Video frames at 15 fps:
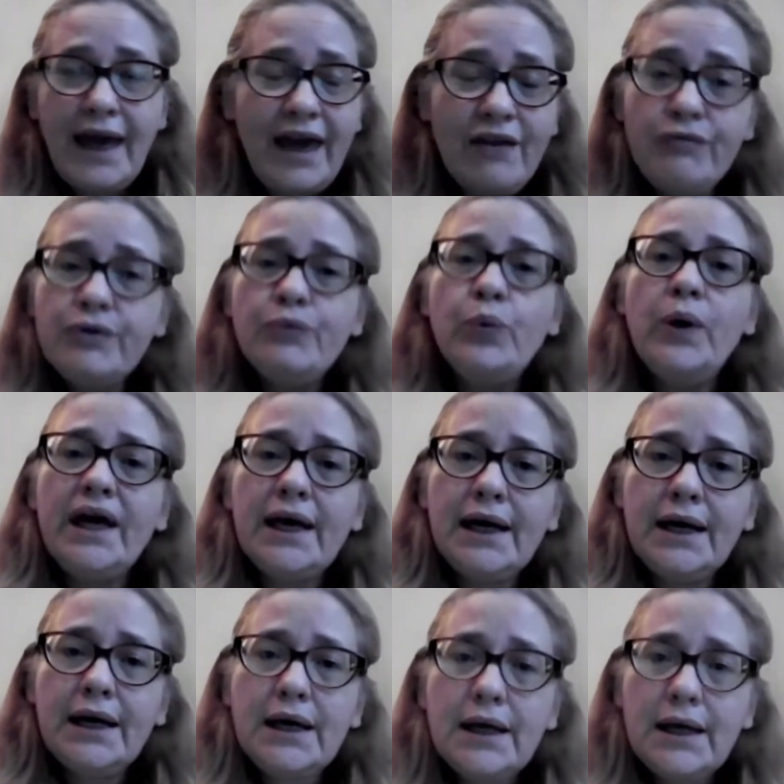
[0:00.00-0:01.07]

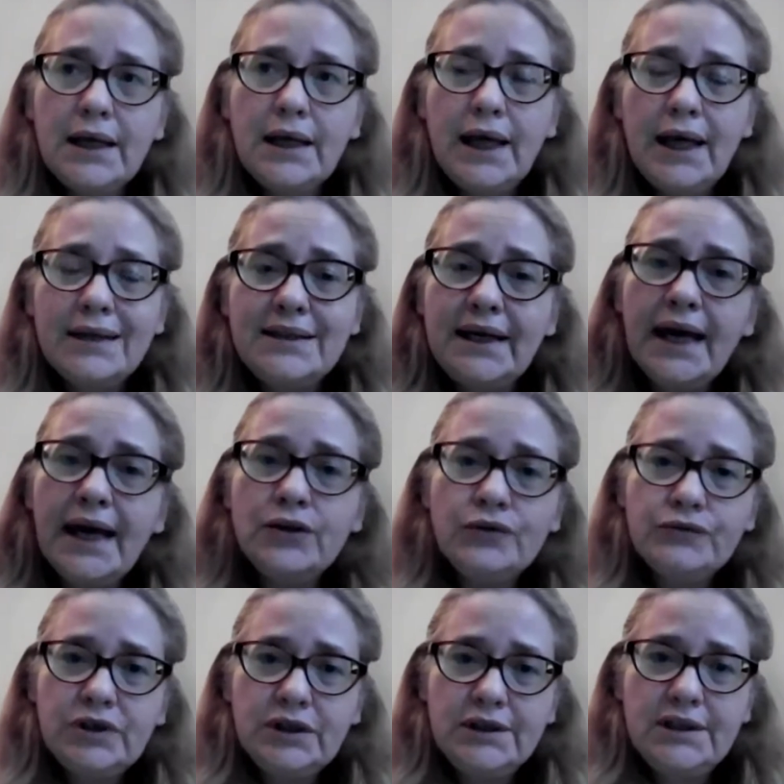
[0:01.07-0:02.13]
everywhere, at the end
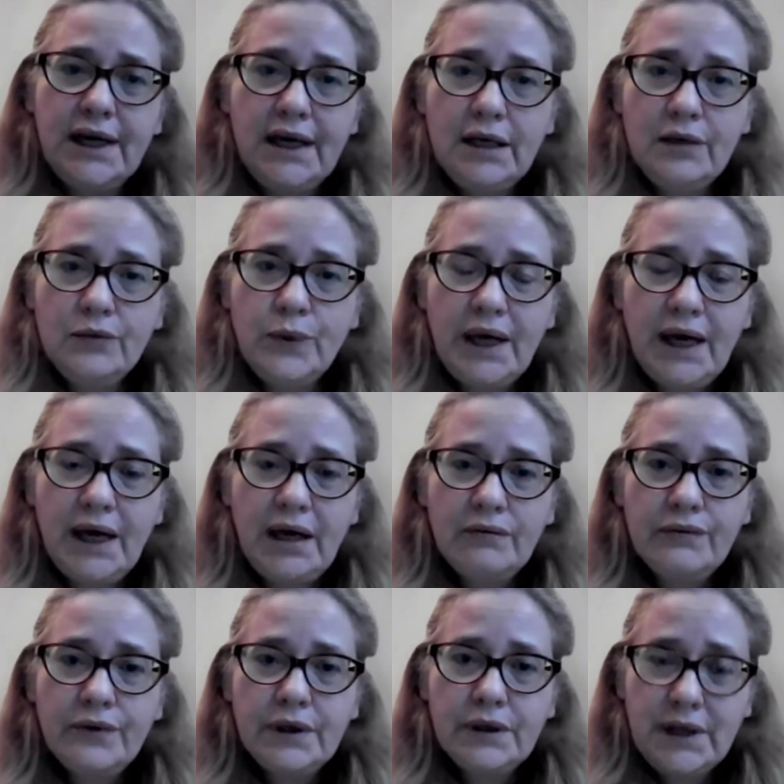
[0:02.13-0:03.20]
of the day, we
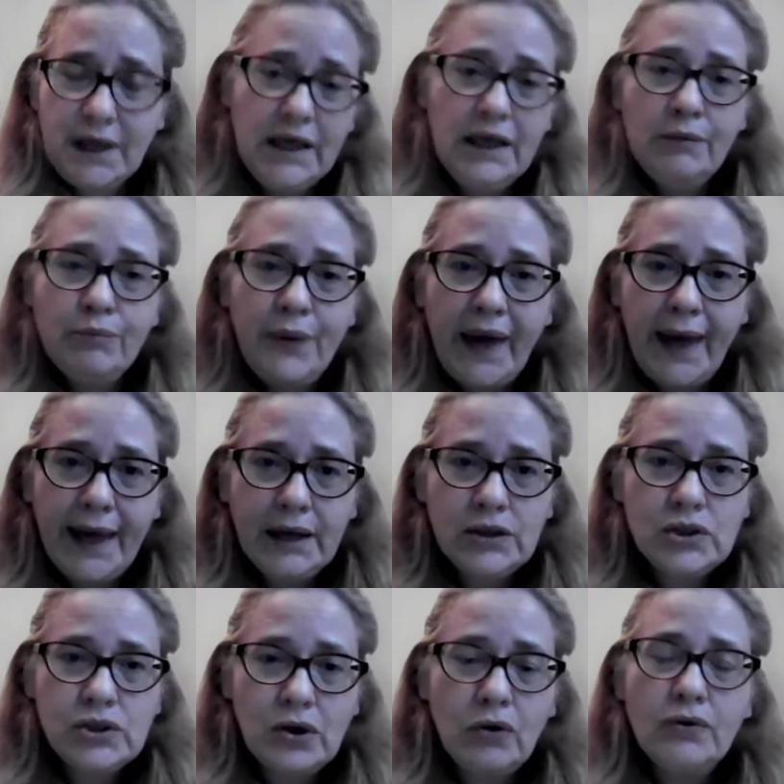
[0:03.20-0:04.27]
have the
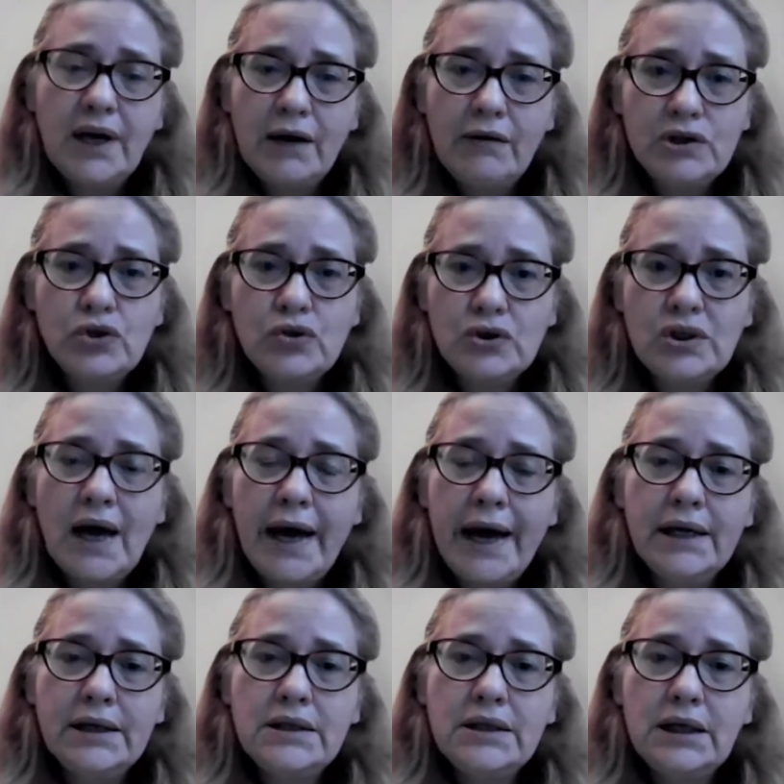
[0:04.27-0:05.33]
impacts on our
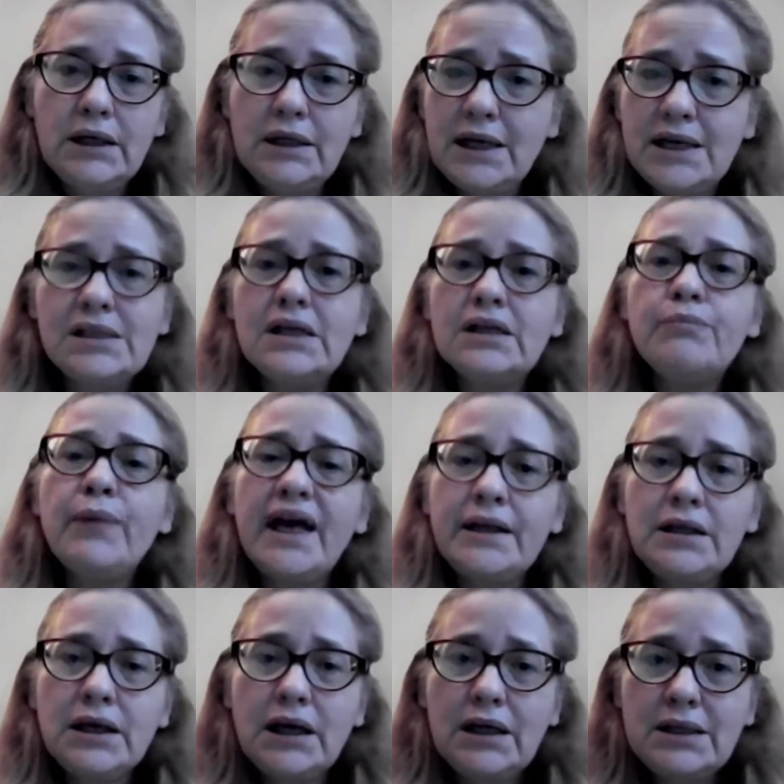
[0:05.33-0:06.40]
society. It does not
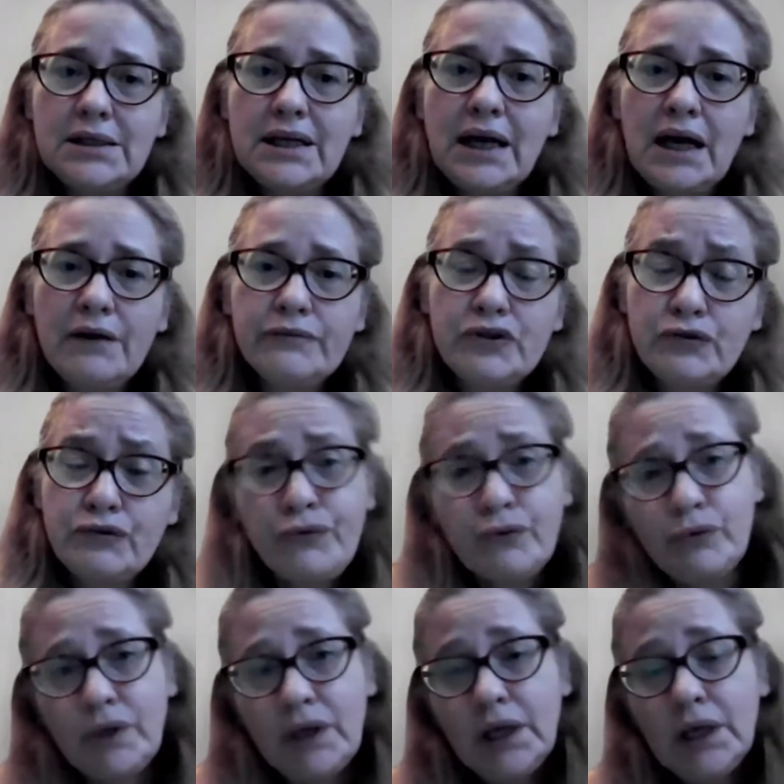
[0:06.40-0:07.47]
matter, it comes
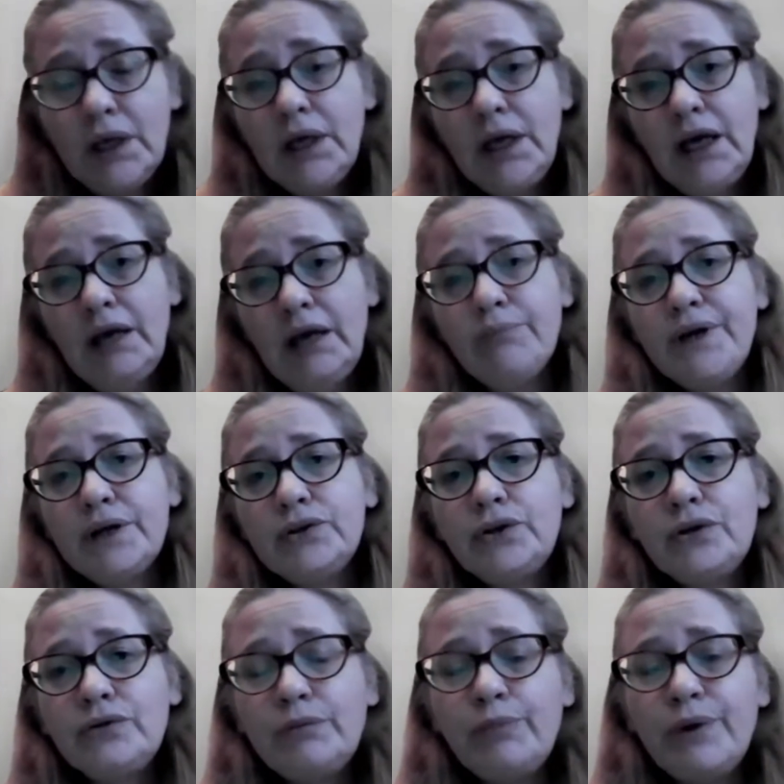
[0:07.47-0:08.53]
through the
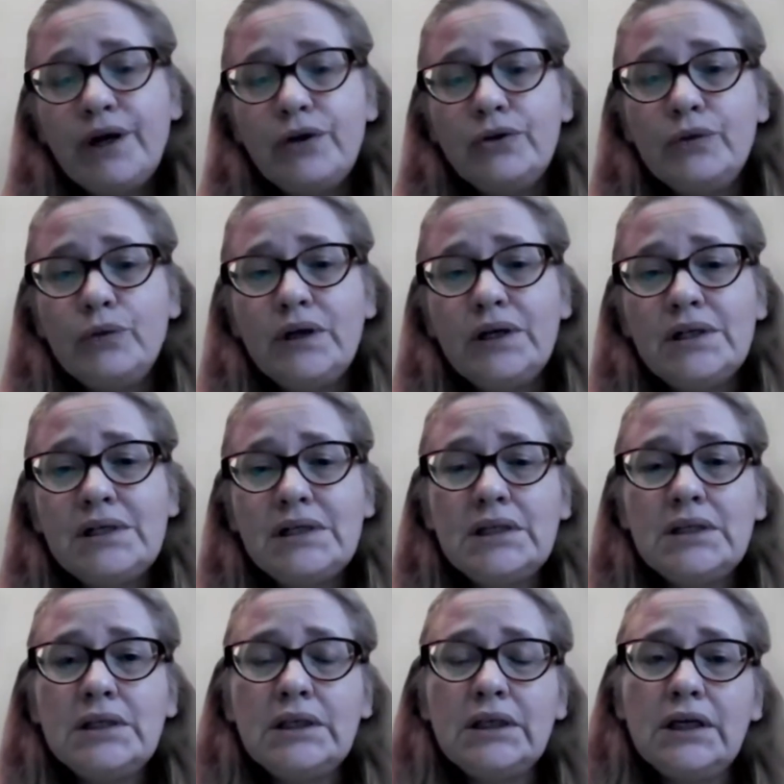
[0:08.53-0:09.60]
impact on the
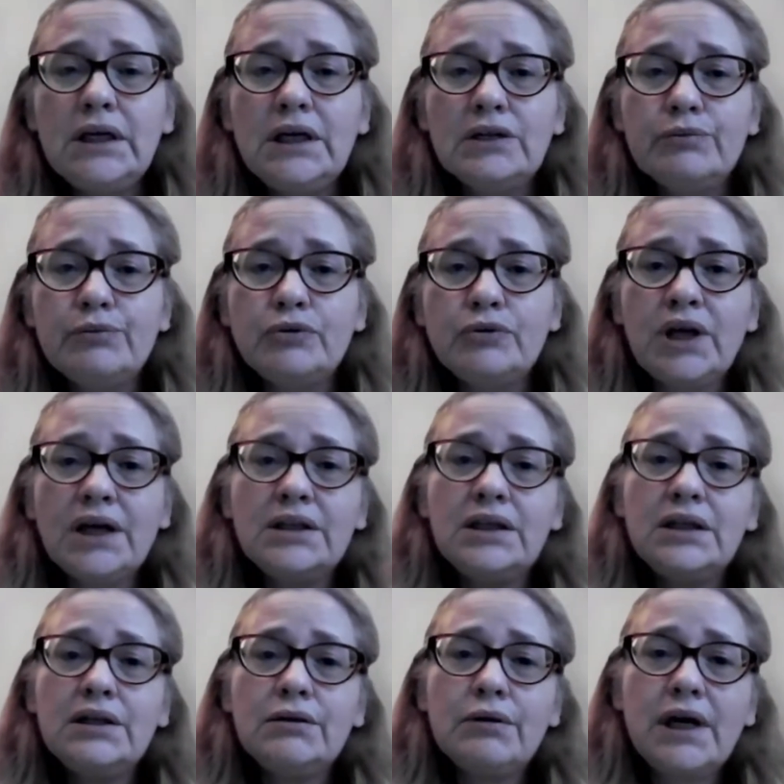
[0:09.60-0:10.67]
biodiversity and
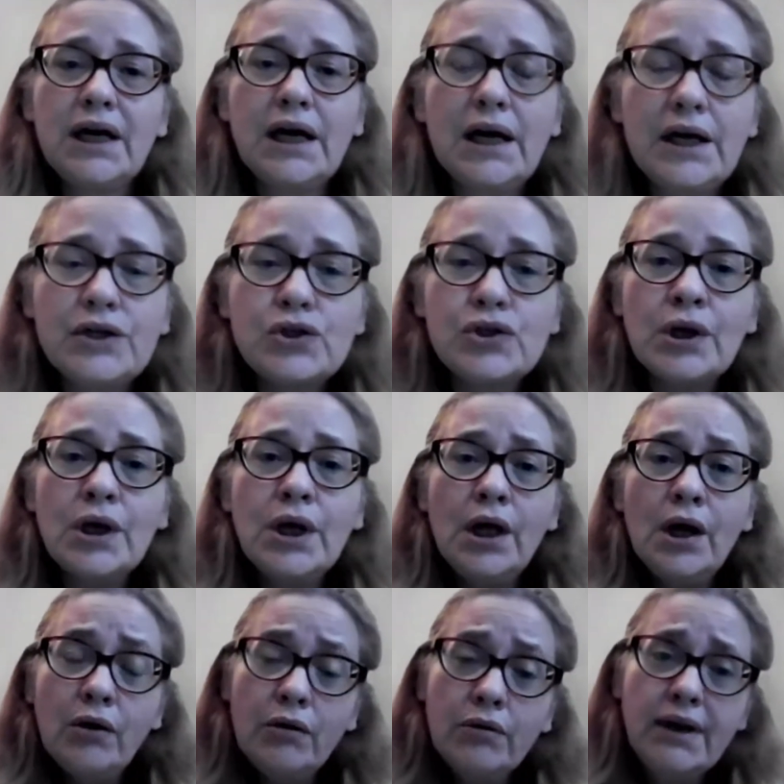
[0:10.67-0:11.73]
protected areas,
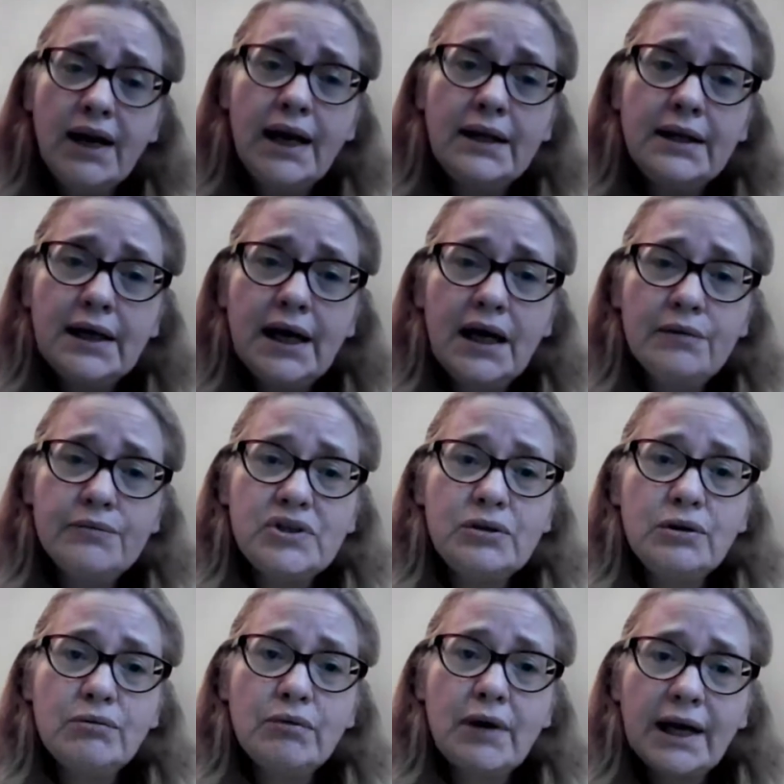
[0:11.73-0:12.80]
or it comes
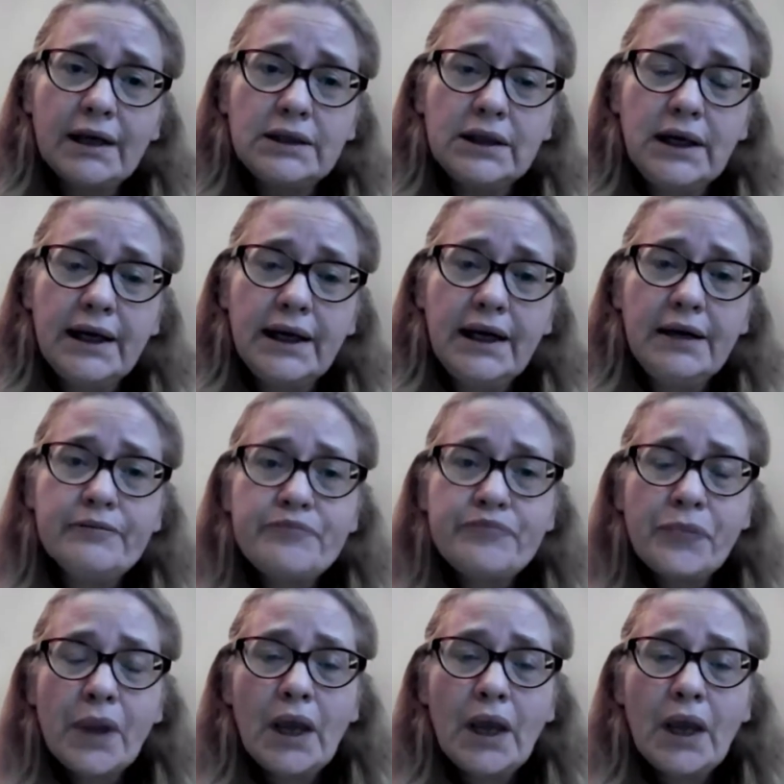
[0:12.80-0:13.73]
directly